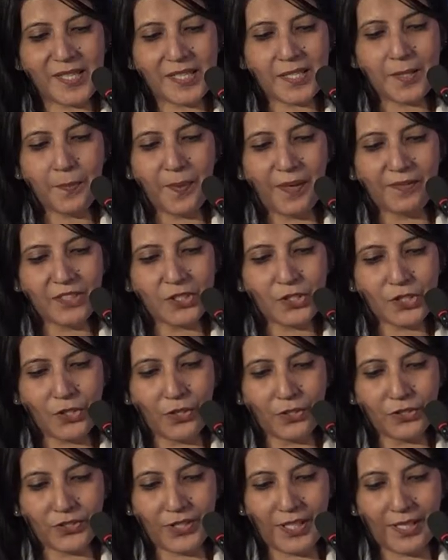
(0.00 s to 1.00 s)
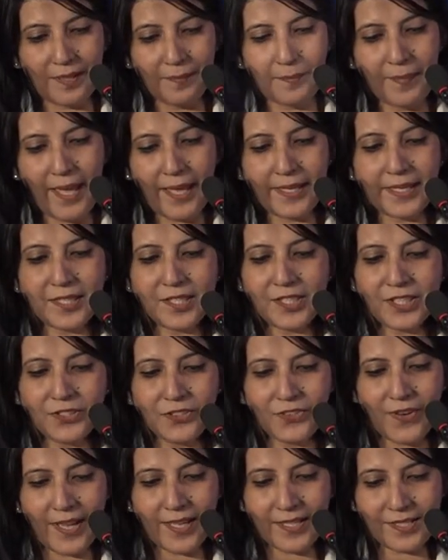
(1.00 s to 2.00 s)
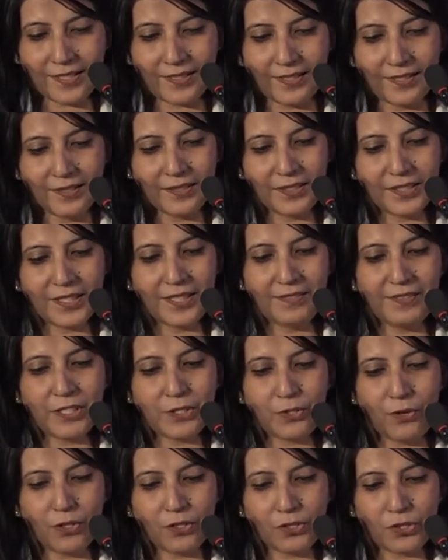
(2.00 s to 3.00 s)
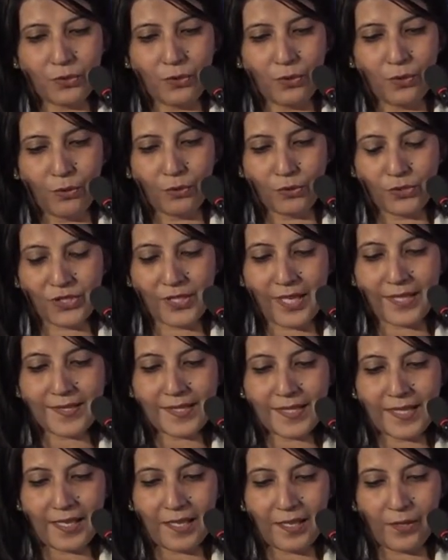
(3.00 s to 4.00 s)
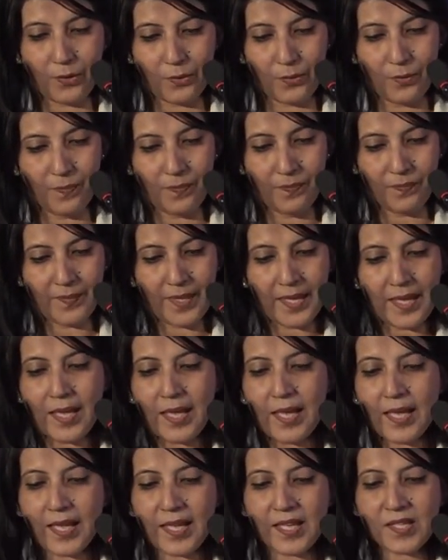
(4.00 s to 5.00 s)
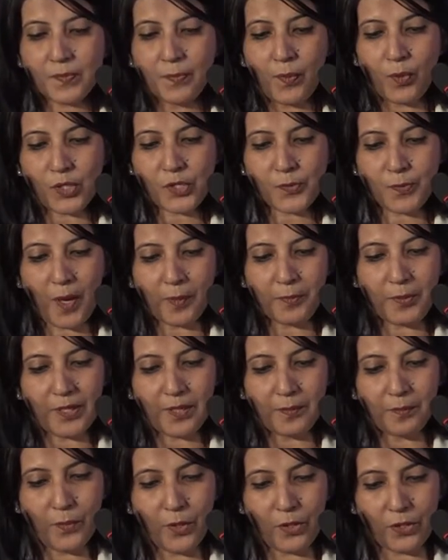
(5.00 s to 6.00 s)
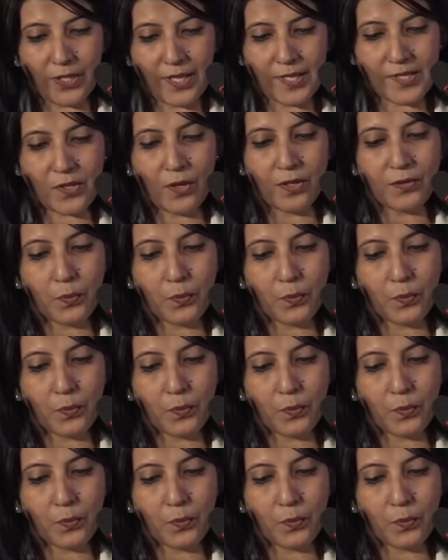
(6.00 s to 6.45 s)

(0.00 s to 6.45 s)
Mr. Pavan Choudary, an Indian writer, TV talk show host, and CEO. His most popular book is on